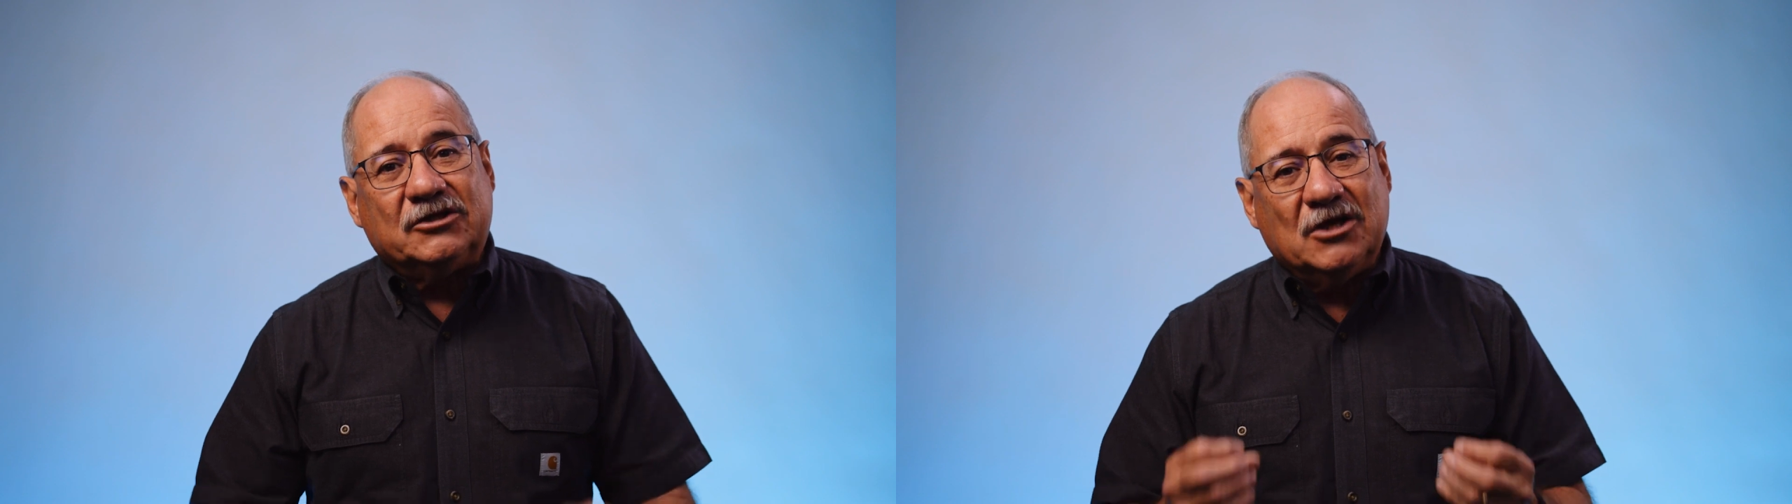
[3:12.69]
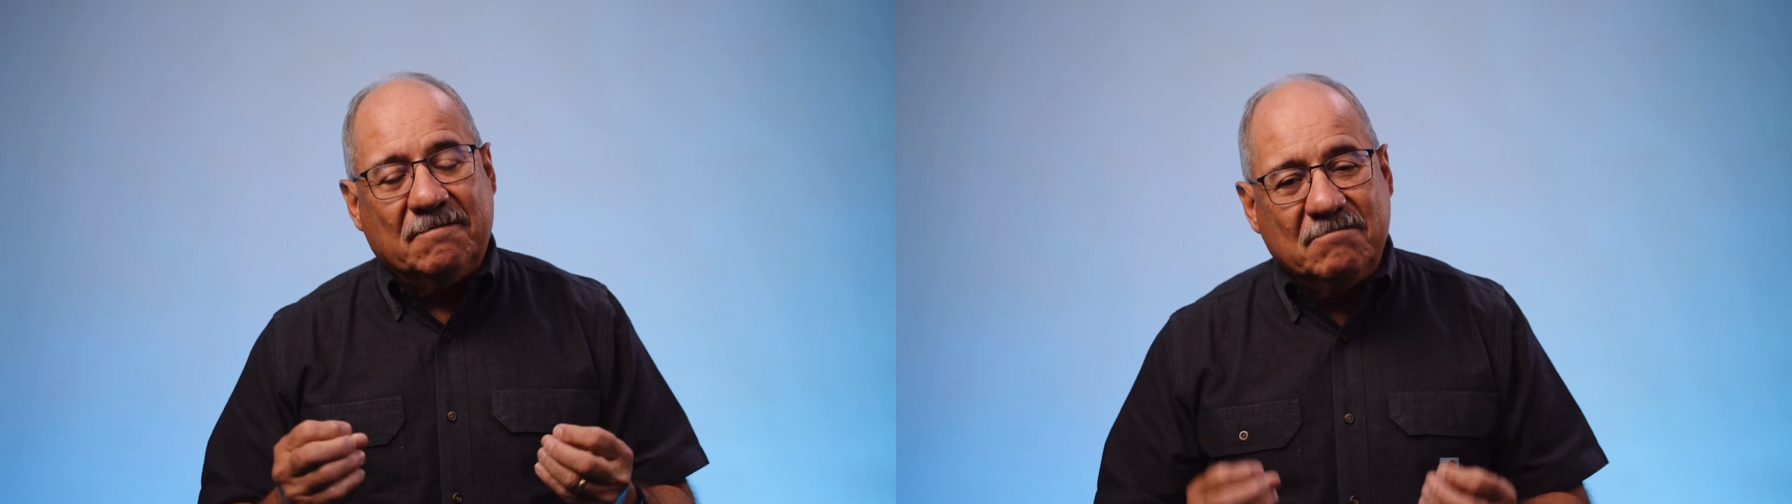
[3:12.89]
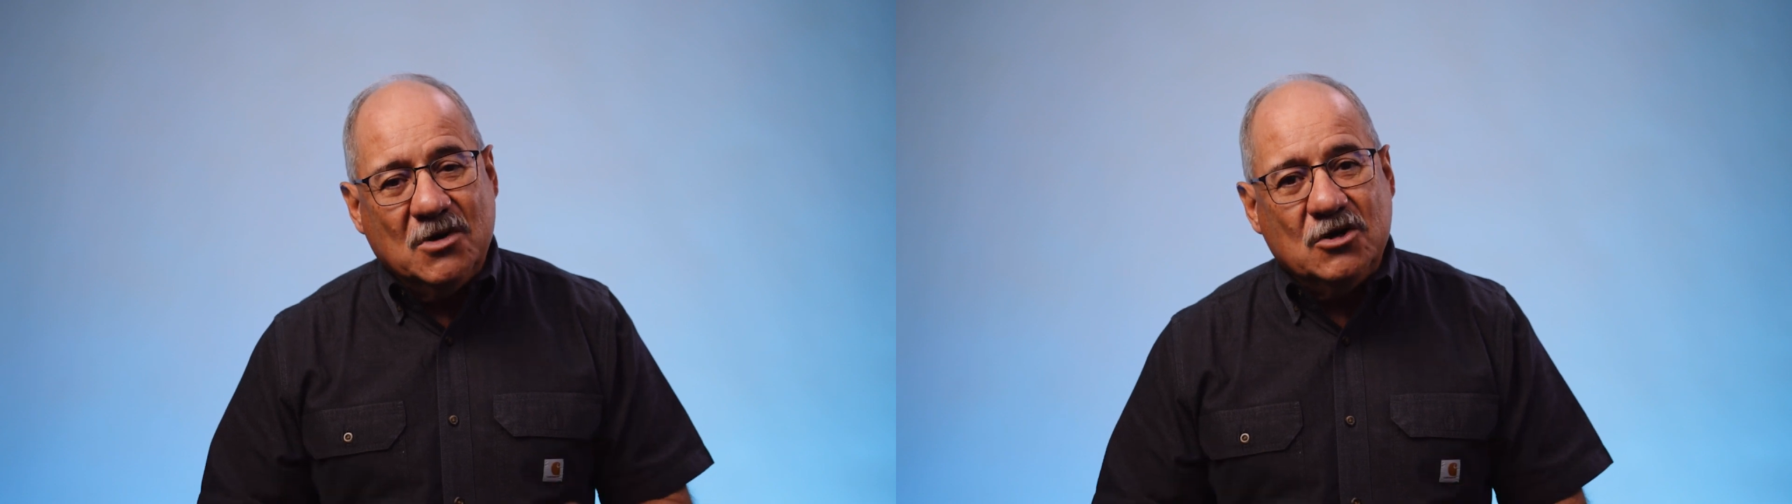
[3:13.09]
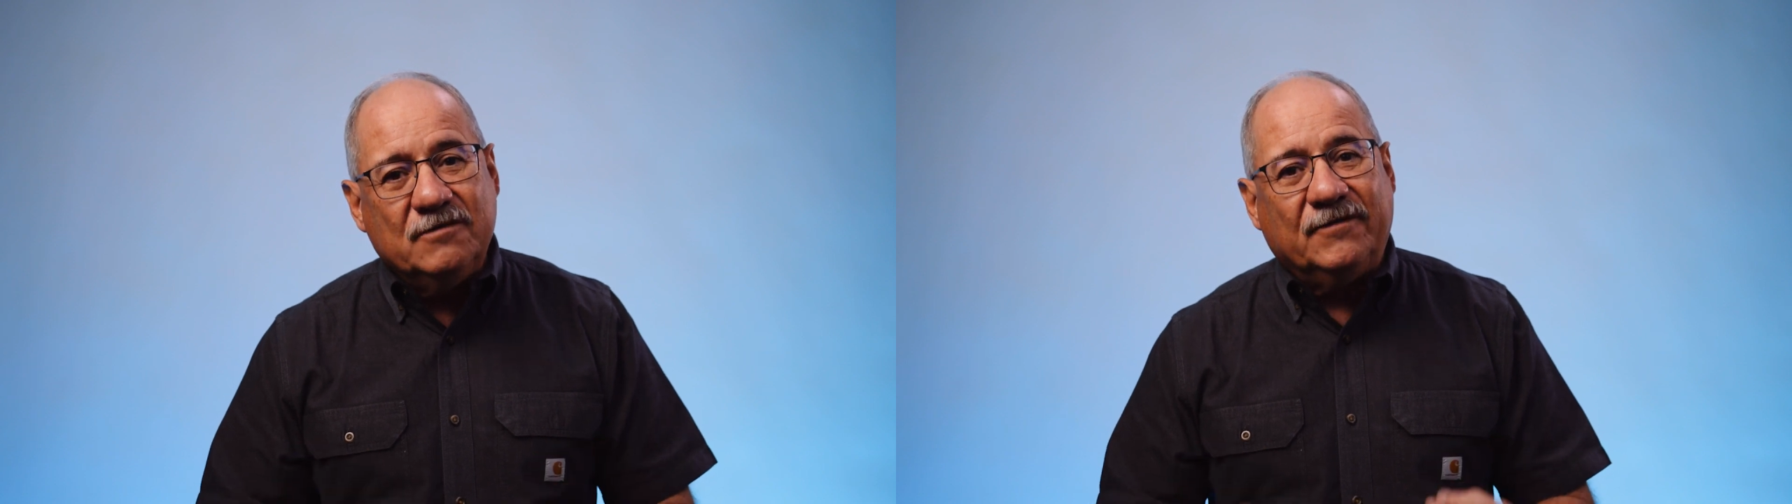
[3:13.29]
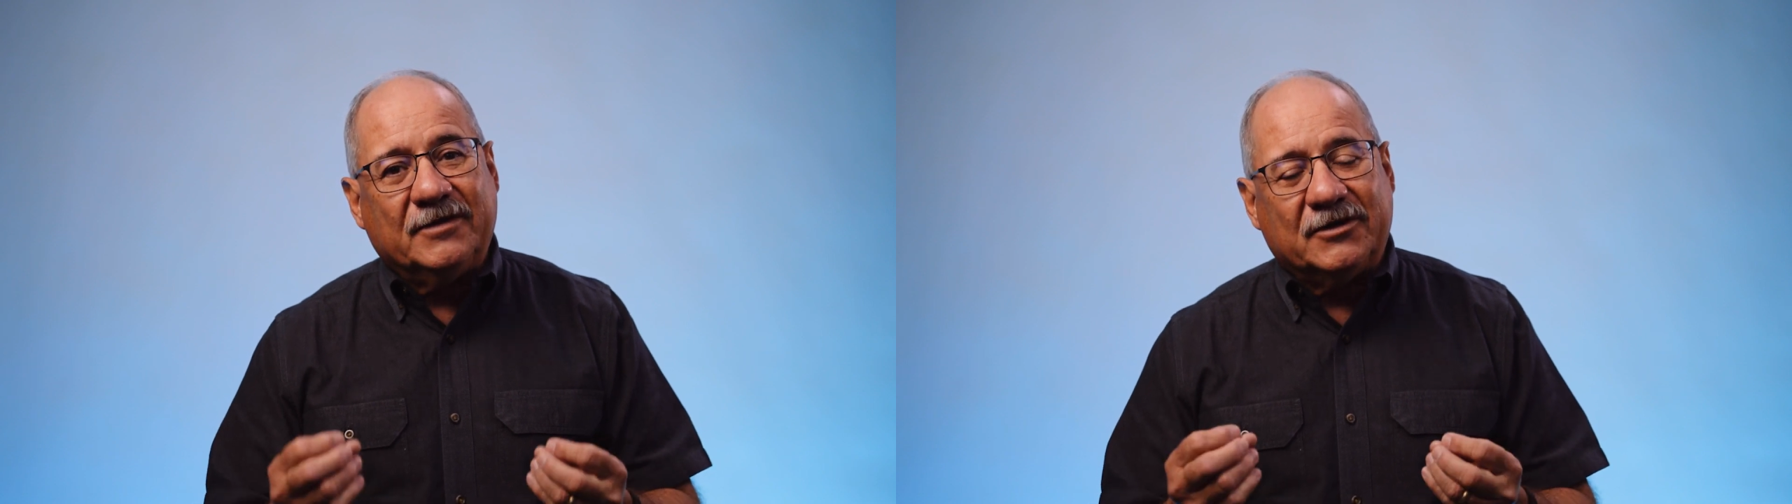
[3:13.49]
to
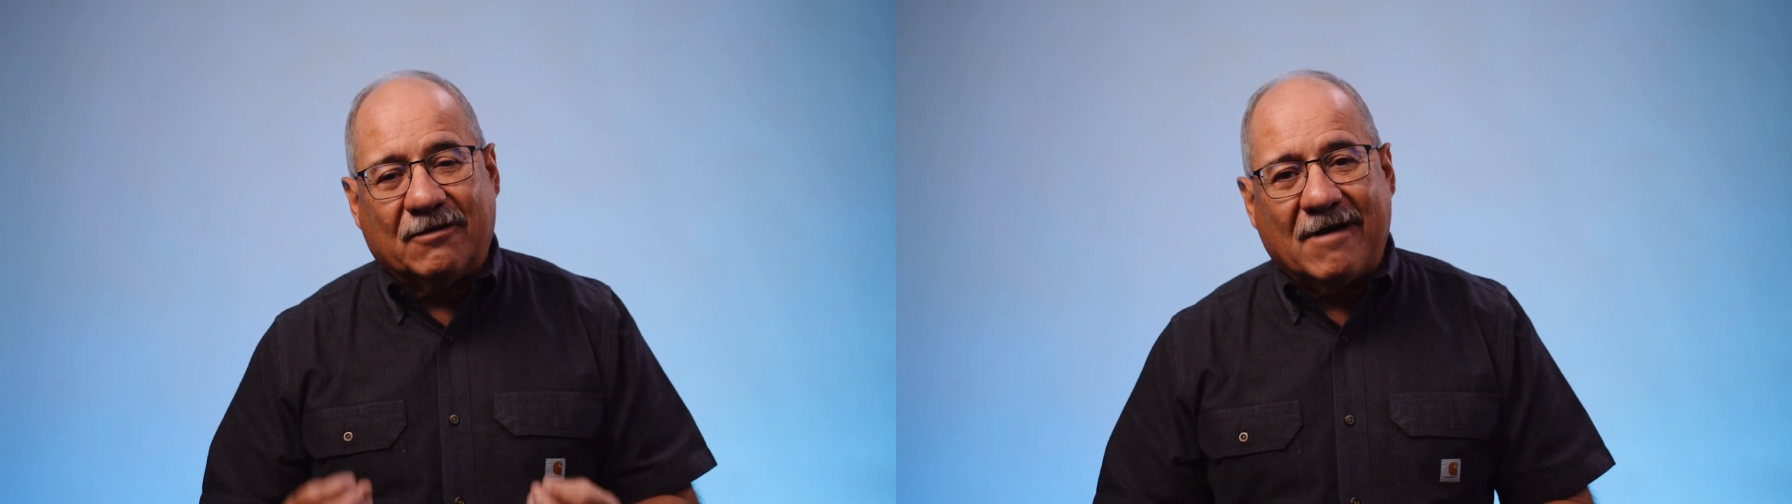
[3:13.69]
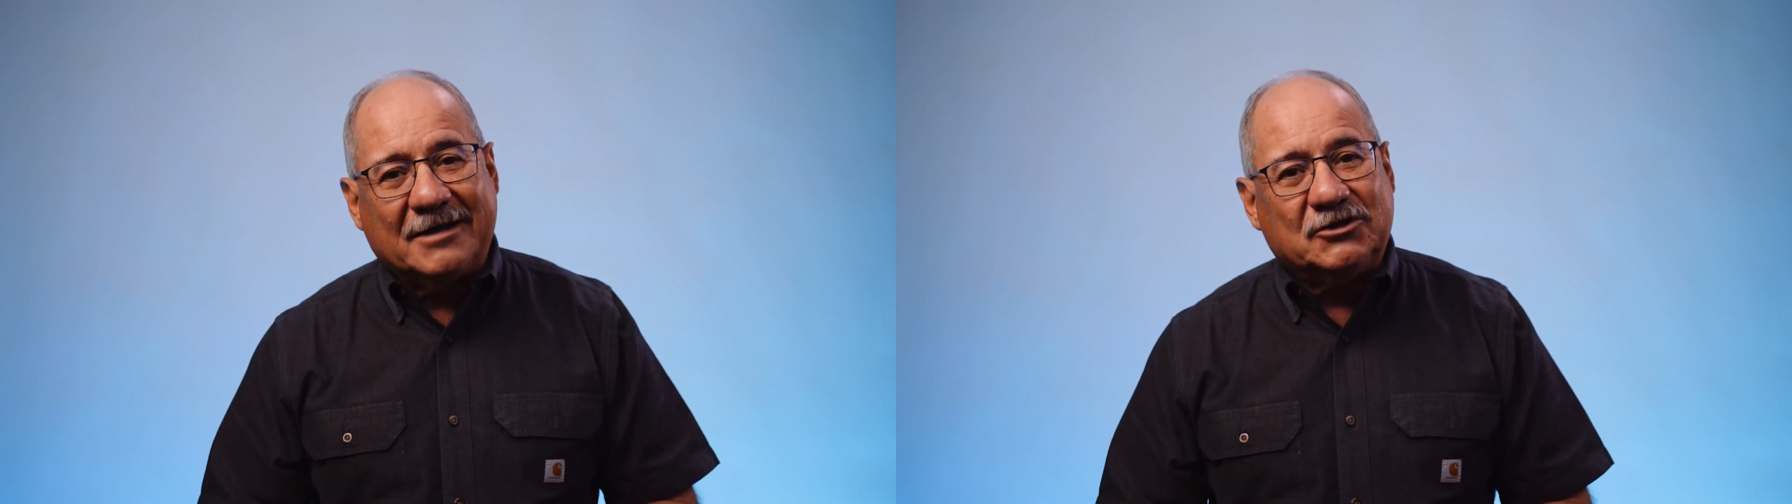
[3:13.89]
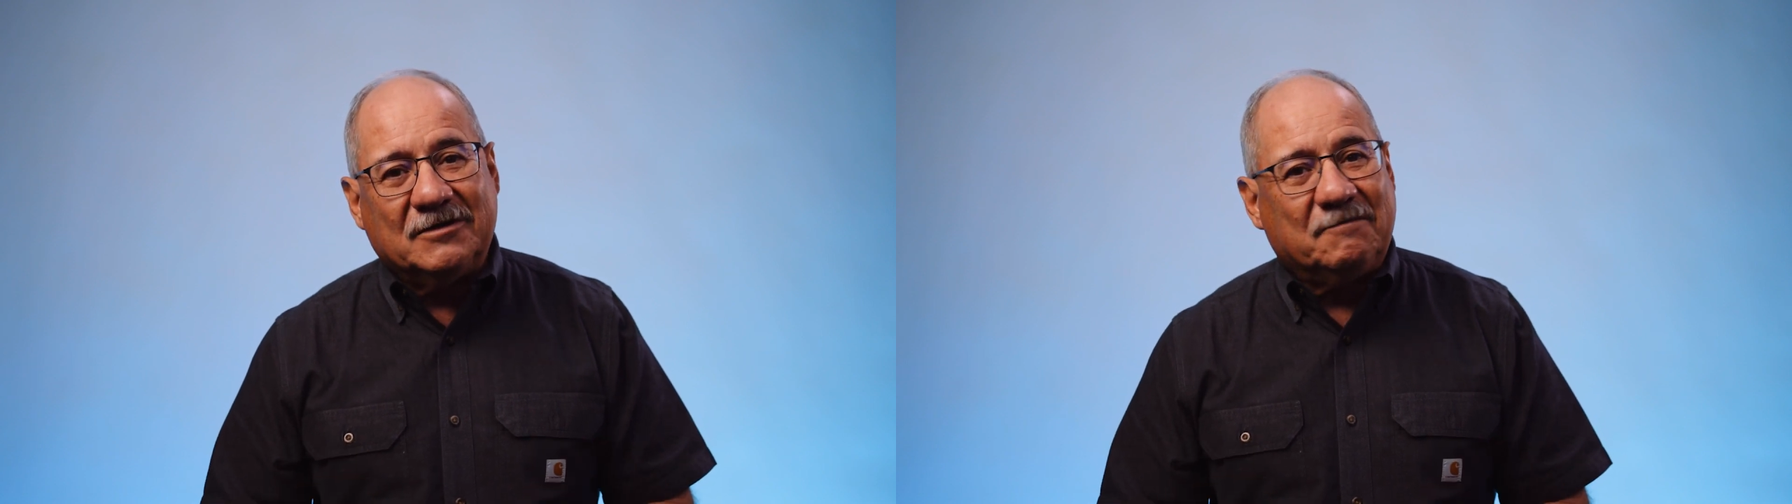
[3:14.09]
move in the direction